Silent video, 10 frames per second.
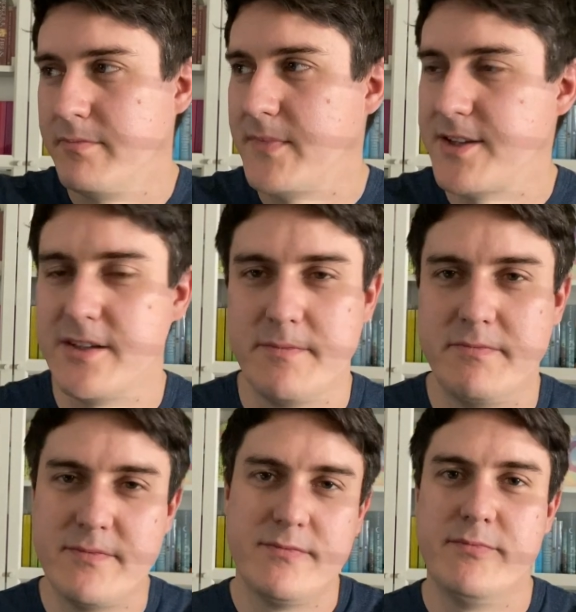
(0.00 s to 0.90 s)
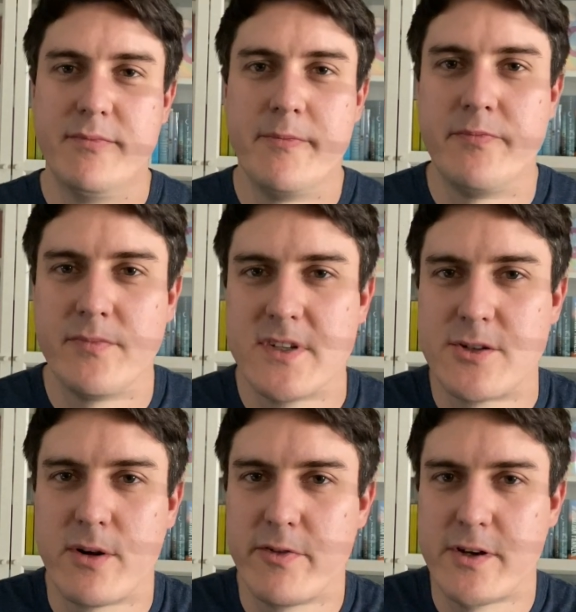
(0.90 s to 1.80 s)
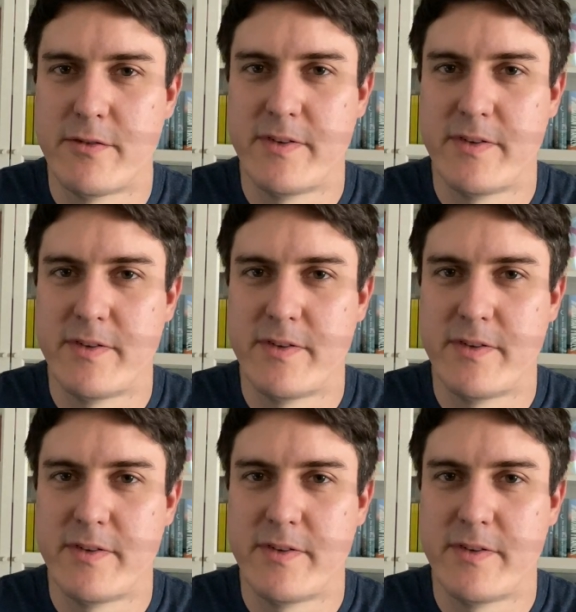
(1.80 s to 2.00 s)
That's a story for another